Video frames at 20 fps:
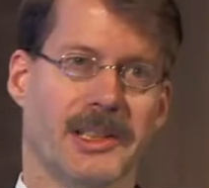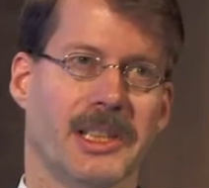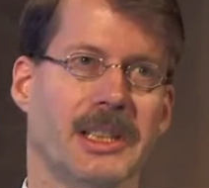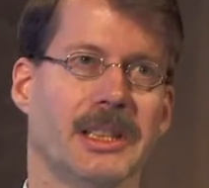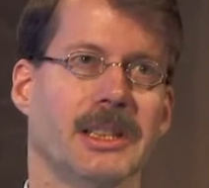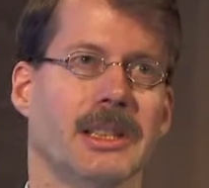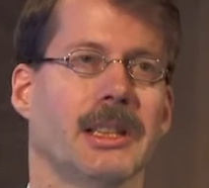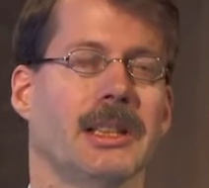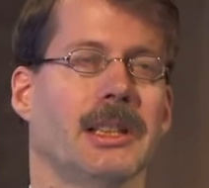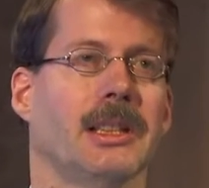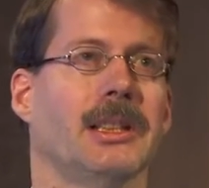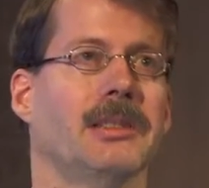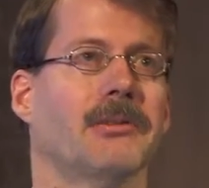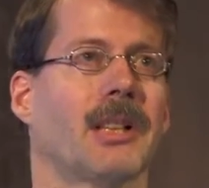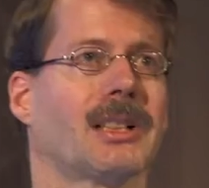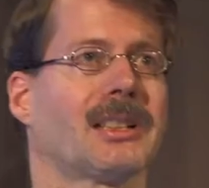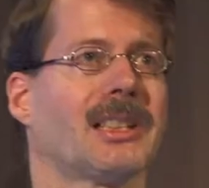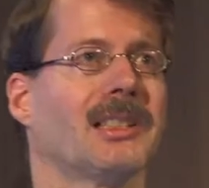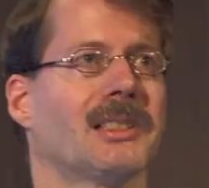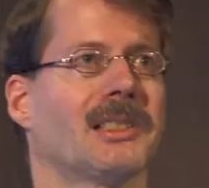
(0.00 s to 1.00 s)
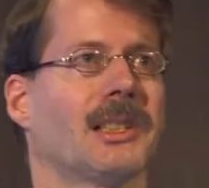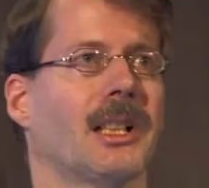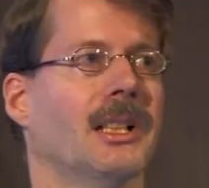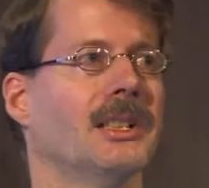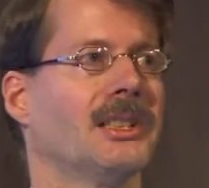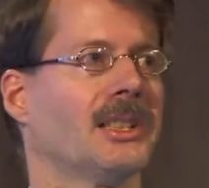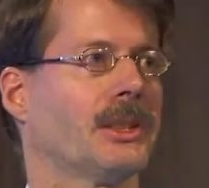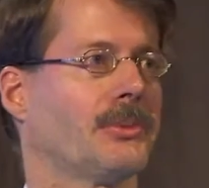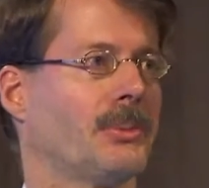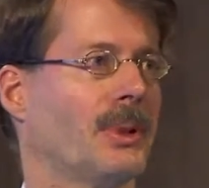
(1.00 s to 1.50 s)
The Iraqi
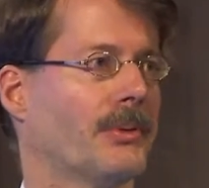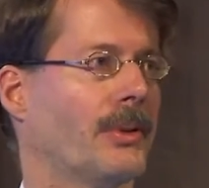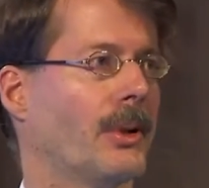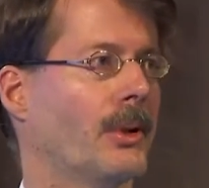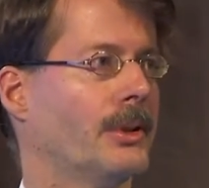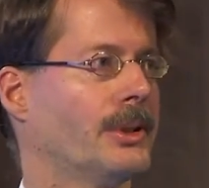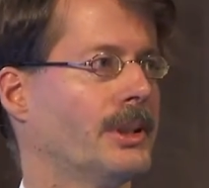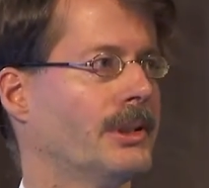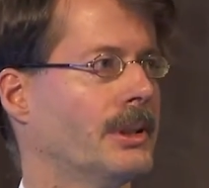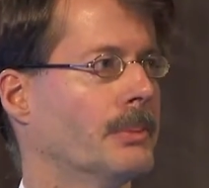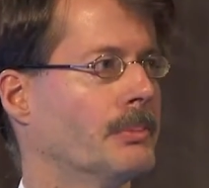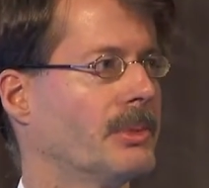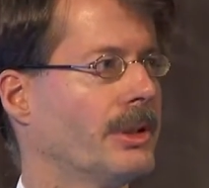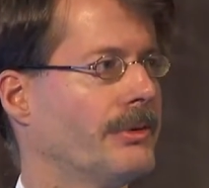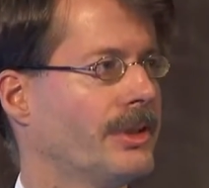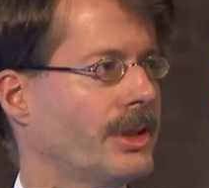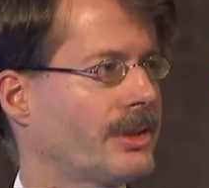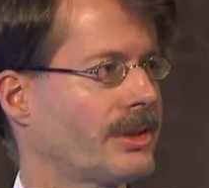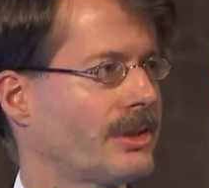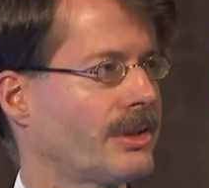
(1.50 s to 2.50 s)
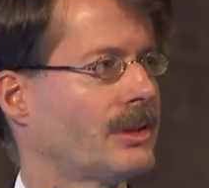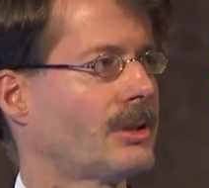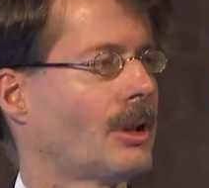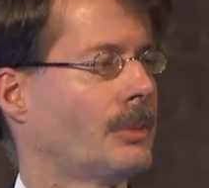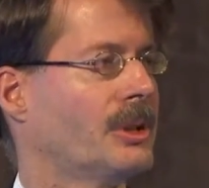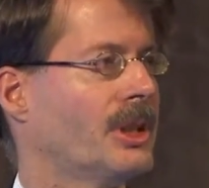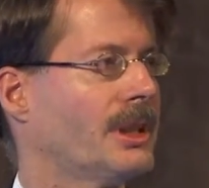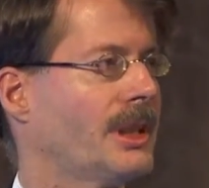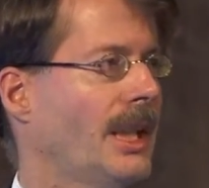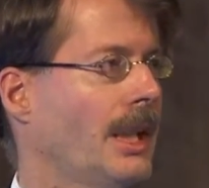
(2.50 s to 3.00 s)
sites, as we have heard in the previous
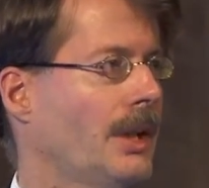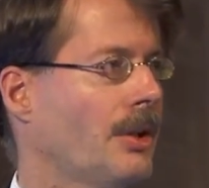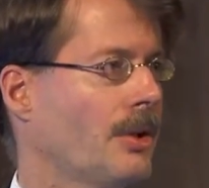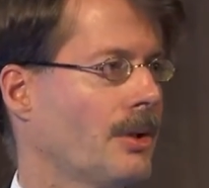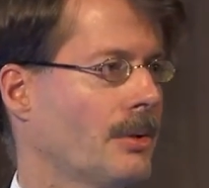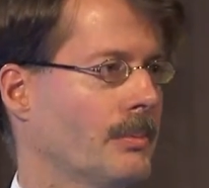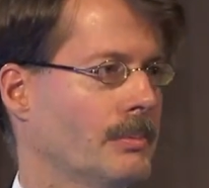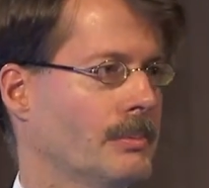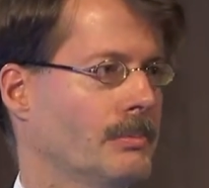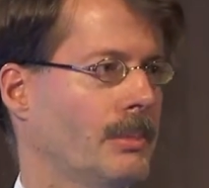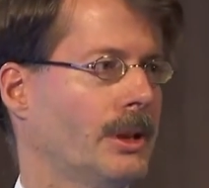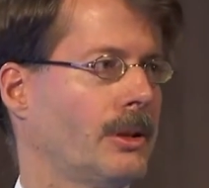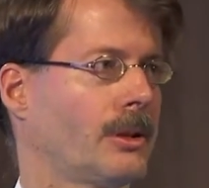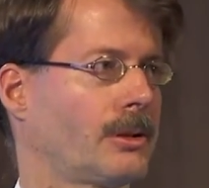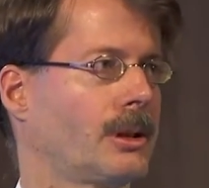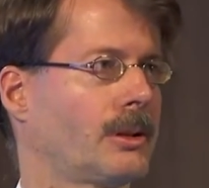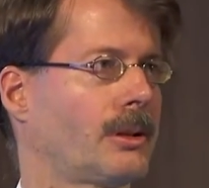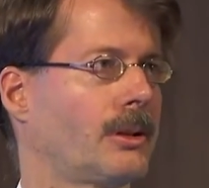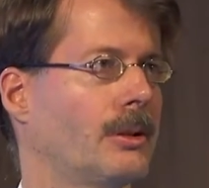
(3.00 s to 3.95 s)
communication by Dr.